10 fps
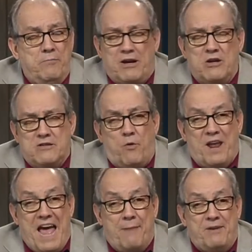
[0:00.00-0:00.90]
because of
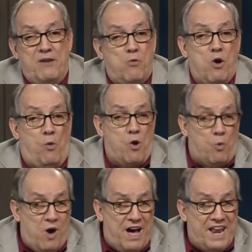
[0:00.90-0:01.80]
what happened in World
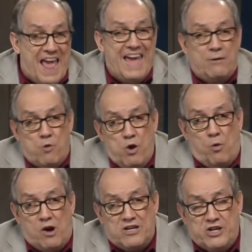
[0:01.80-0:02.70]
War I and
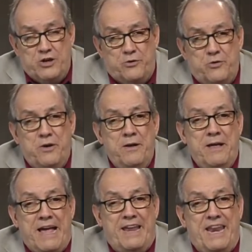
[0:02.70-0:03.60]
World War II.
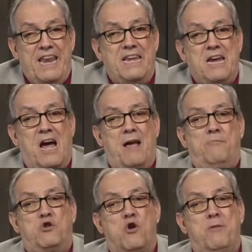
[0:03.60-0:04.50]
And any
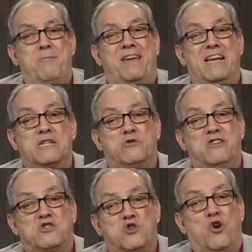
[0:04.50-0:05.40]
time Germany begins
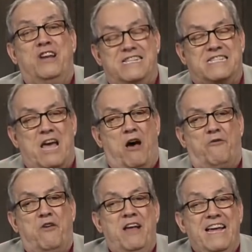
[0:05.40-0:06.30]
to assert
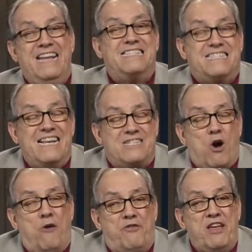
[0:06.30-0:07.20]
itself, it
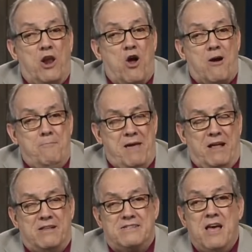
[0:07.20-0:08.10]
sets off the alarm
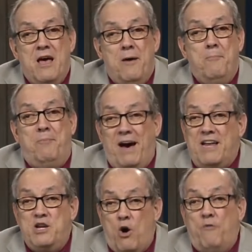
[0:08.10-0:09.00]
bells. But